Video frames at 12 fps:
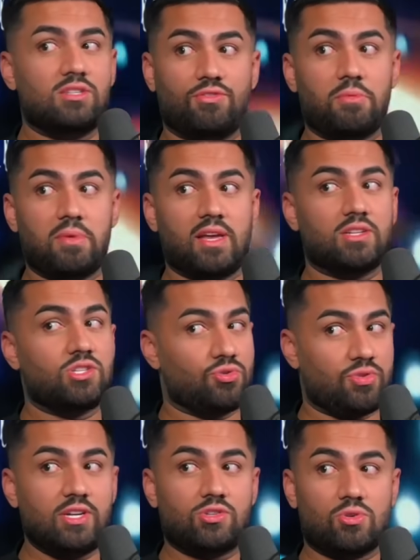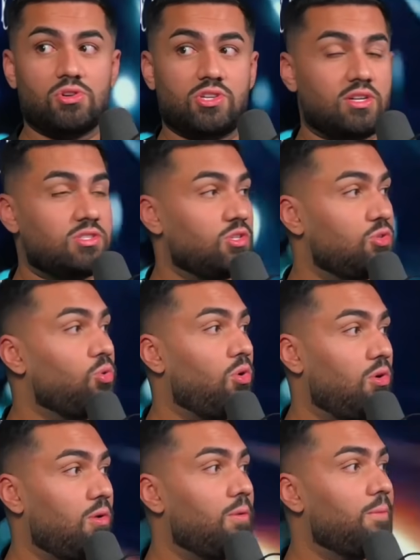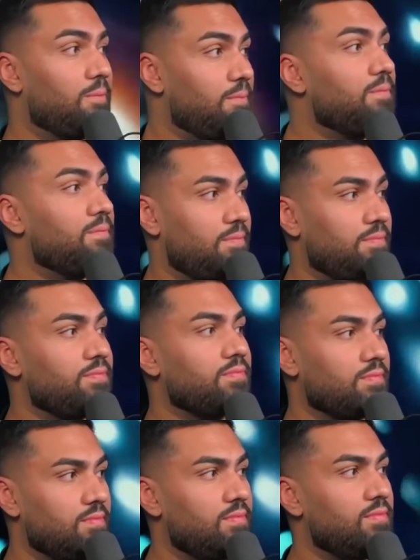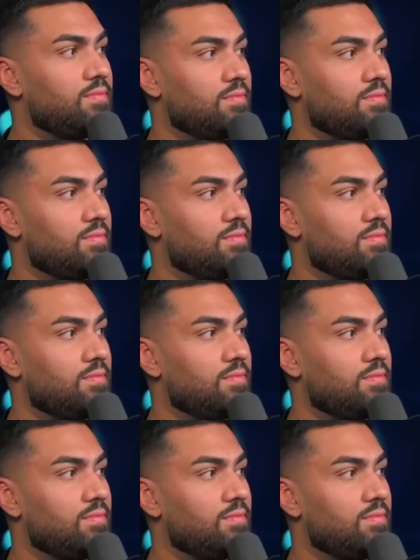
is for me. It's a resource and it's, it's a, tool. a tool. Wow. So are you